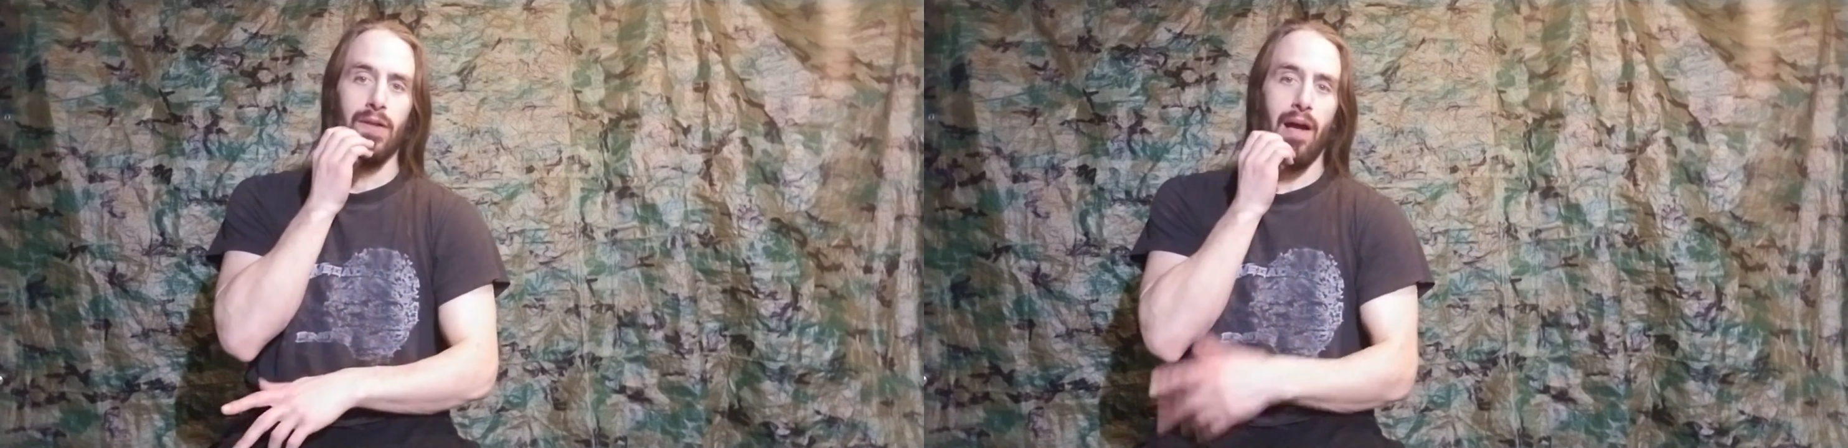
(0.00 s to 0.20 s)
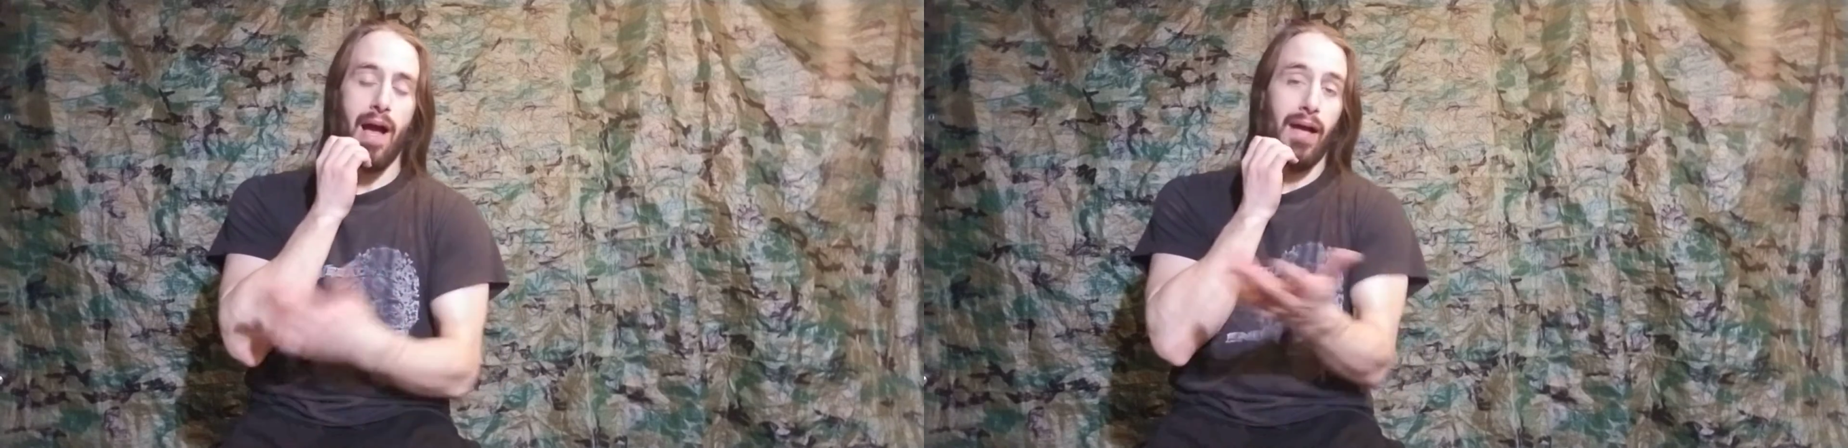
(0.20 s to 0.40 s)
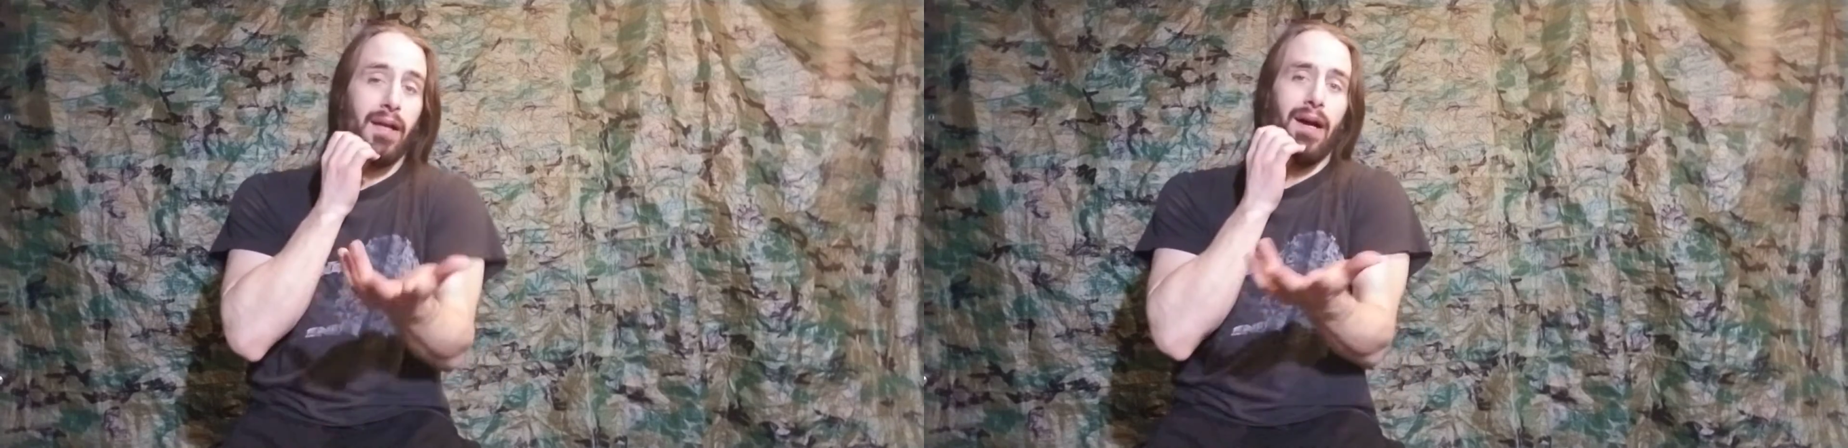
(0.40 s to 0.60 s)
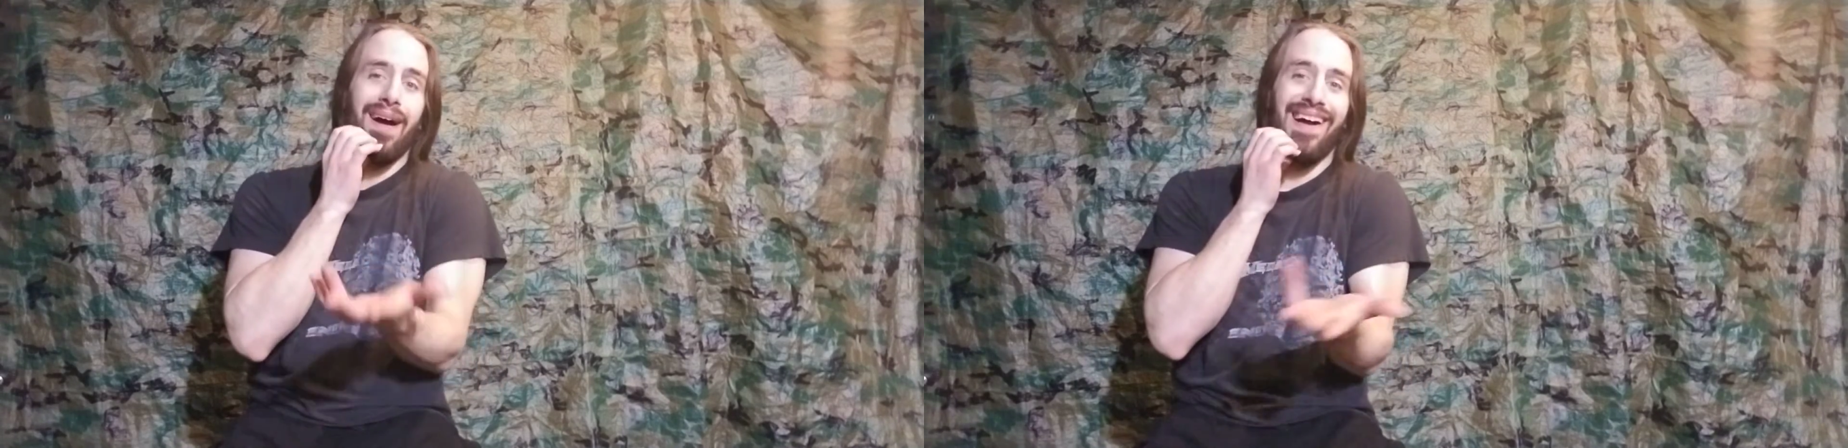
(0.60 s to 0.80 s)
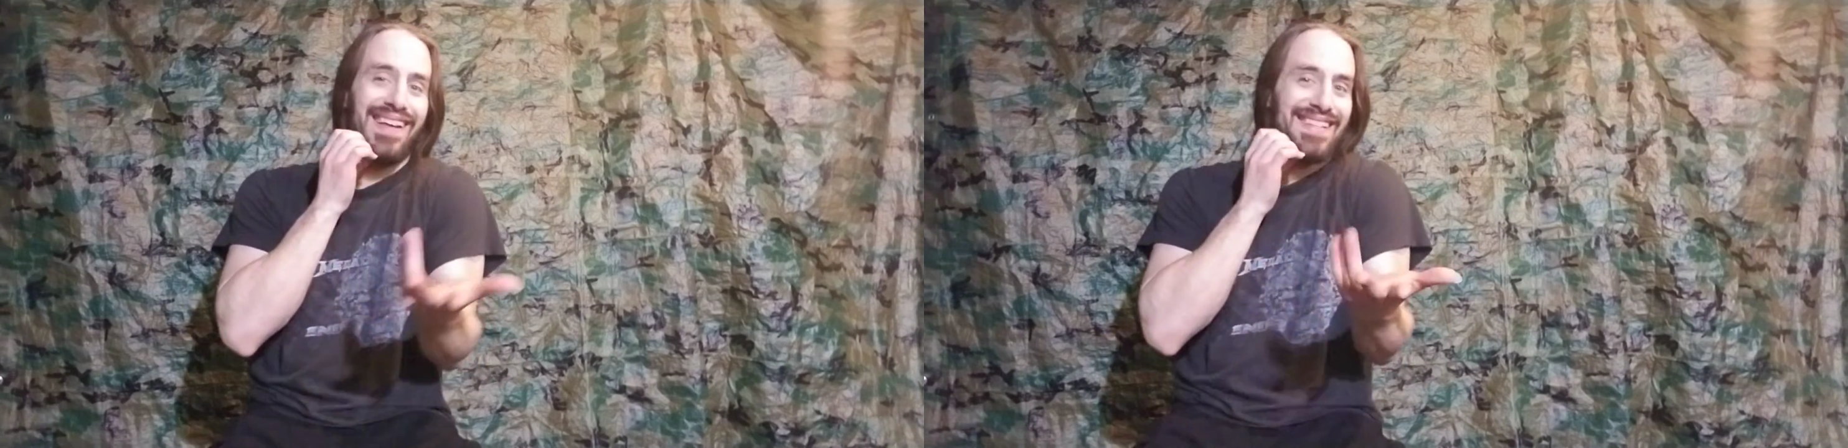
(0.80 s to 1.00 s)

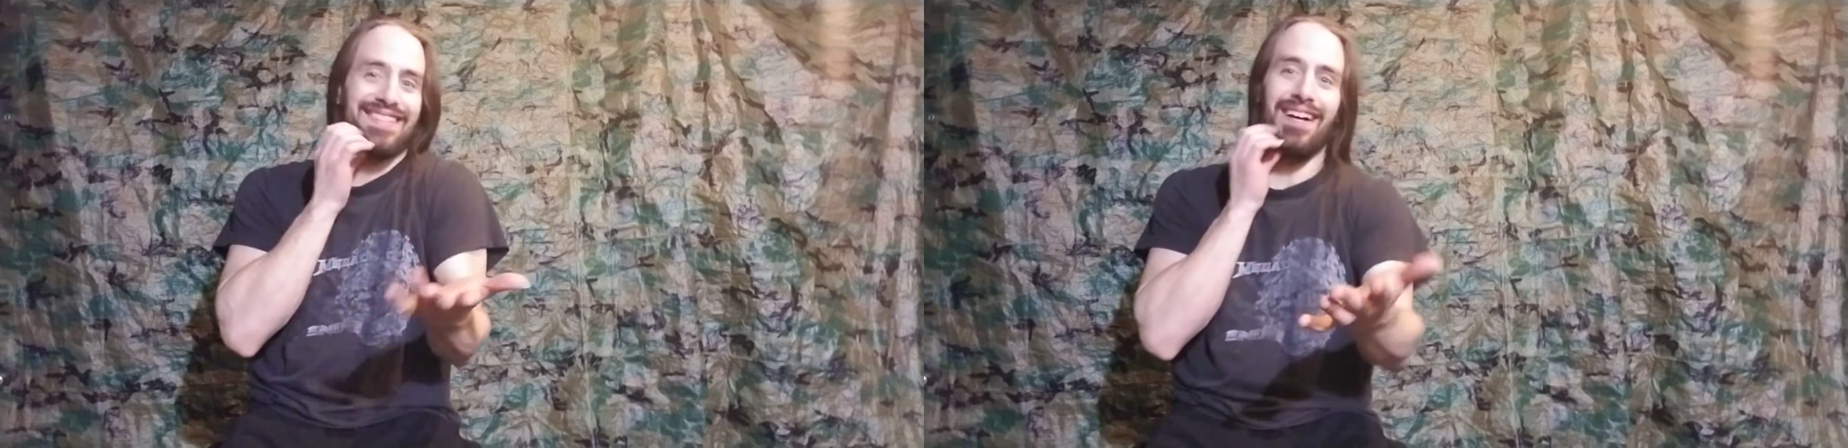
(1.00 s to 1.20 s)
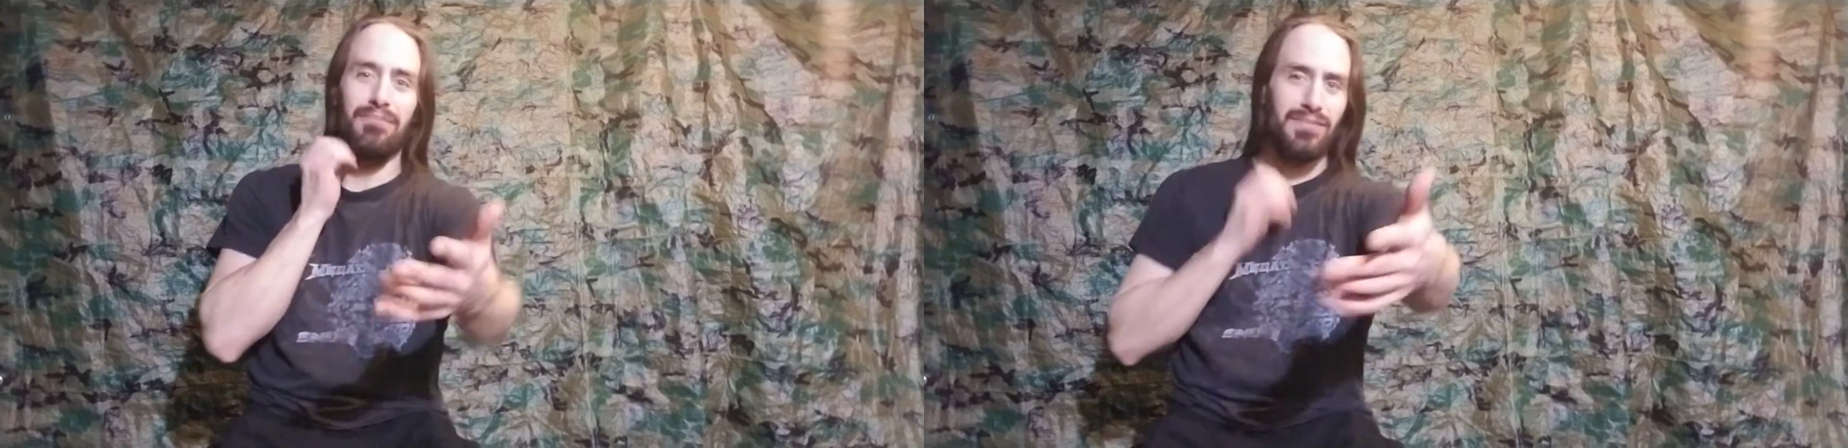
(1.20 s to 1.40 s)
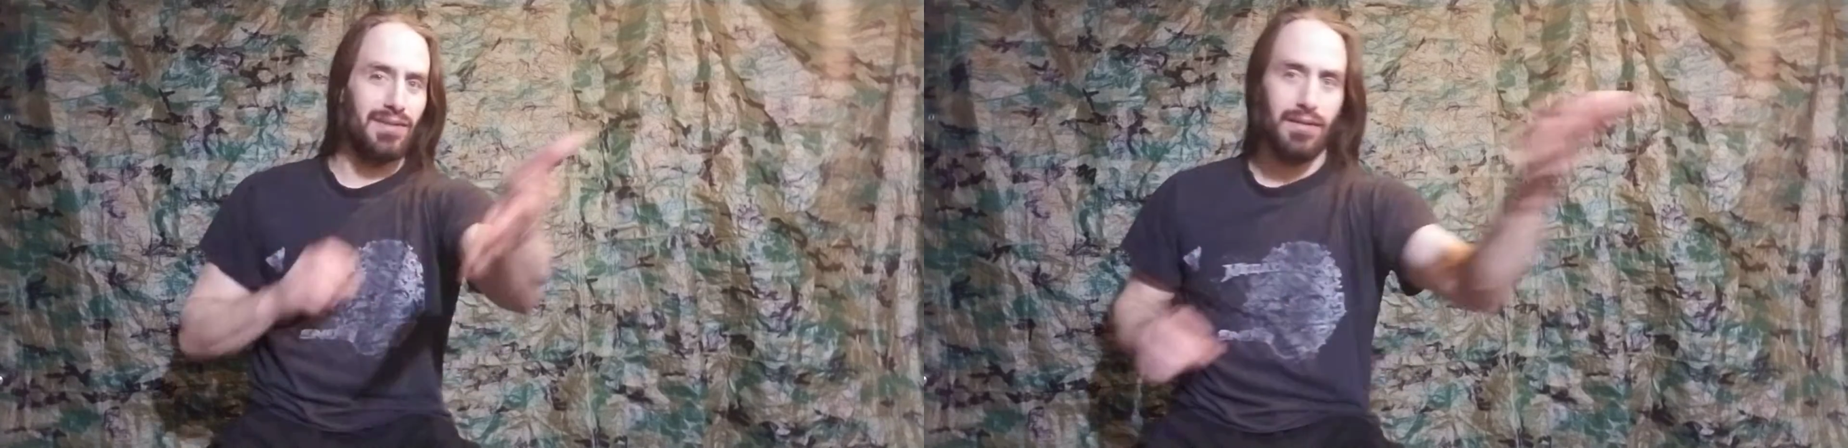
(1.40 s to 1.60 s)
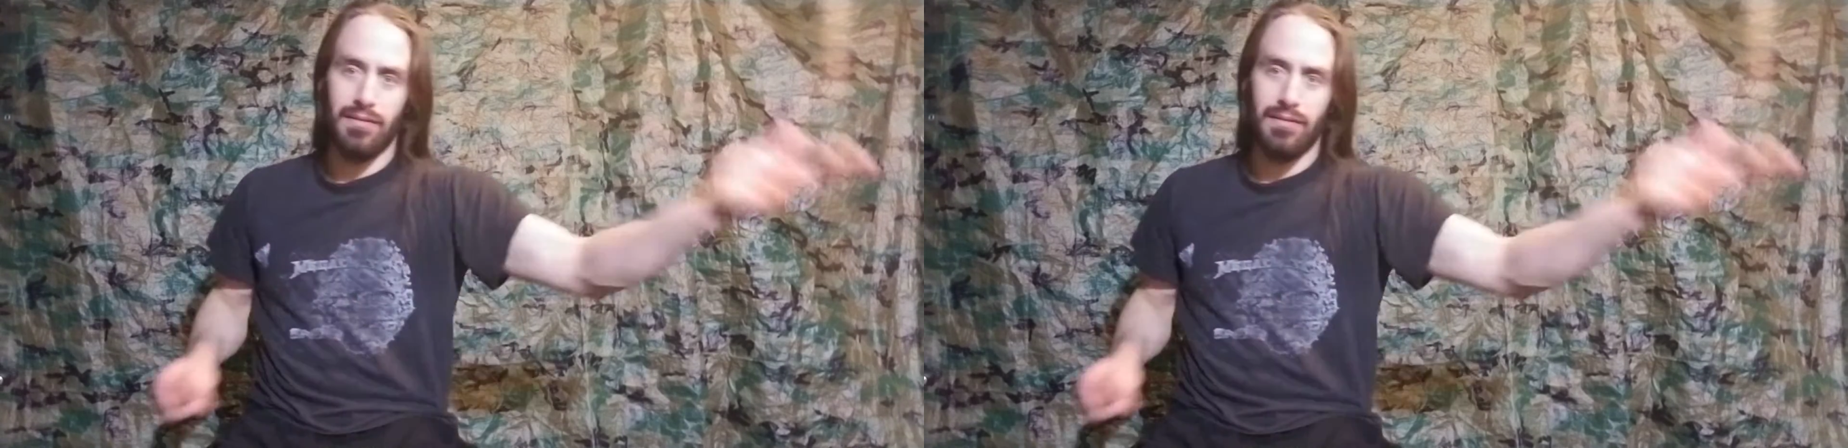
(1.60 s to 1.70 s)
I guess I'm